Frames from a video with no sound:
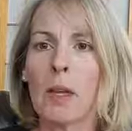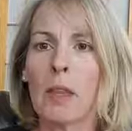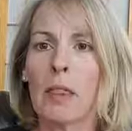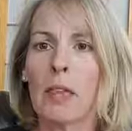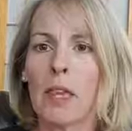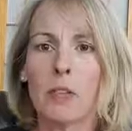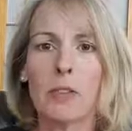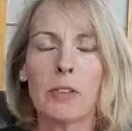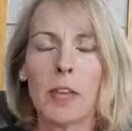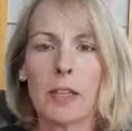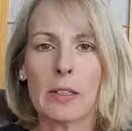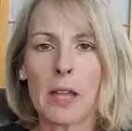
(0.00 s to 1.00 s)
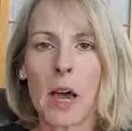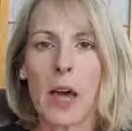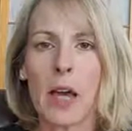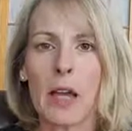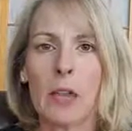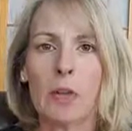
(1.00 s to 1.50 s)
that you take
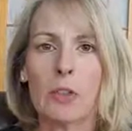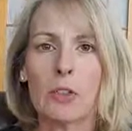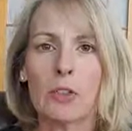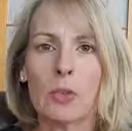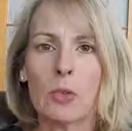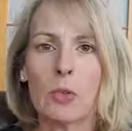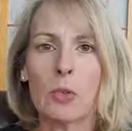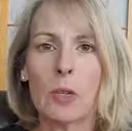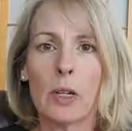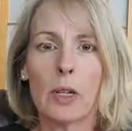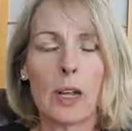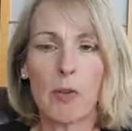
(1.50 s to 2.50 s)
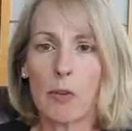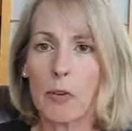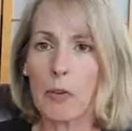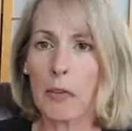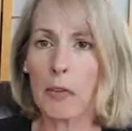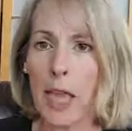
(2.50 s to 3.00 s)
time to never
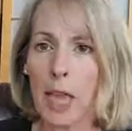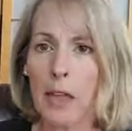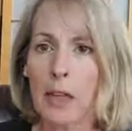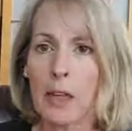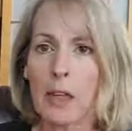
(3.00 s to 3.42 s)
forget.